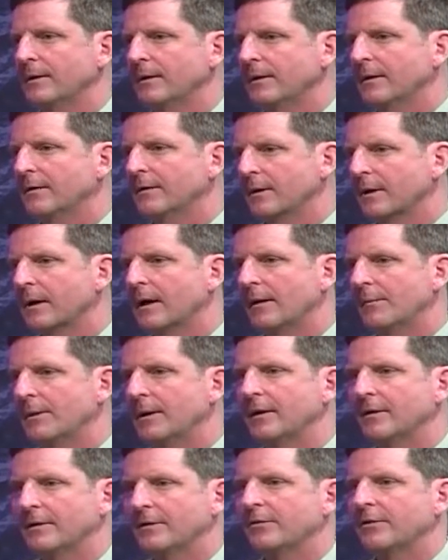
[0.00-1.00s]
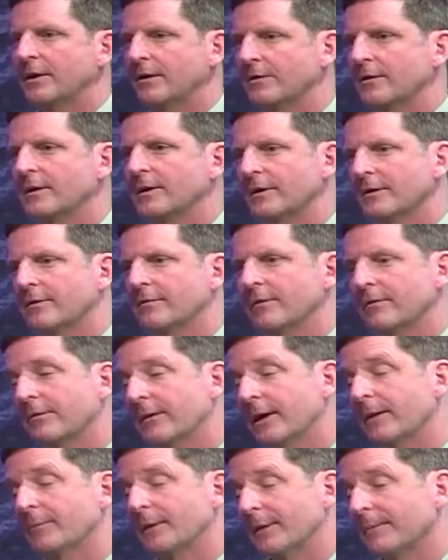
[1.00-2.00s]
accommodate the changing needs of a
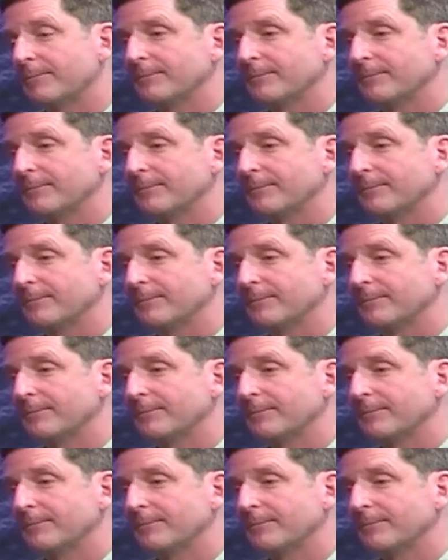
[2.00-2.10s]
family.